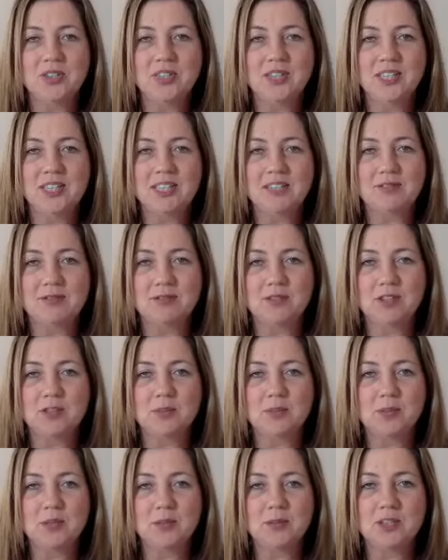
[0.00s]
here from
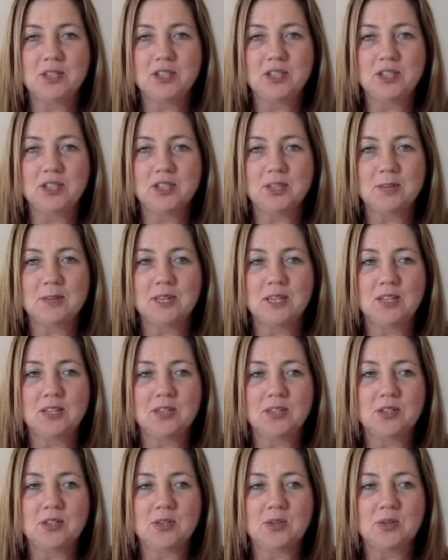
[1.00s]
Rhythm and Tunes Piano
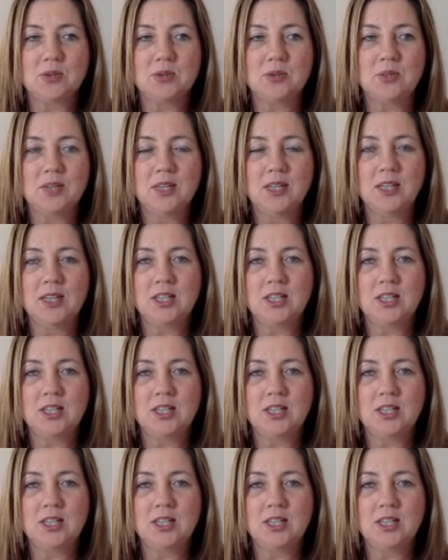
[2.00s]
School.